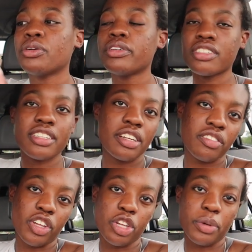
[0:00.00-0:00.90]
who doesn't need a
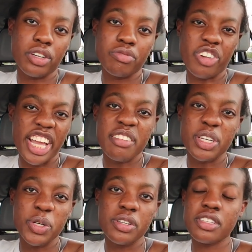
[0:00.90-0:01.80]
volleyball, right?
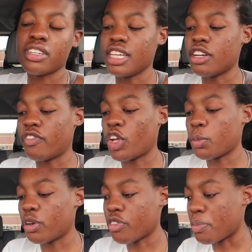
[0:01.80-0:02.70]
Who doesn't need a
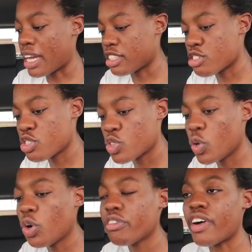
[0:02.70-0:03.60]
volleyball for back to
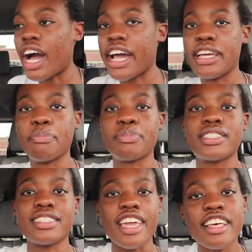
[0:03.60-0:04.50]
school
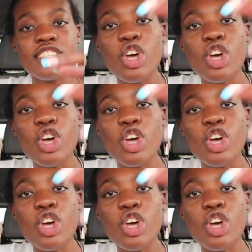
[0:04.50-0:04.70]
vibes? Yes,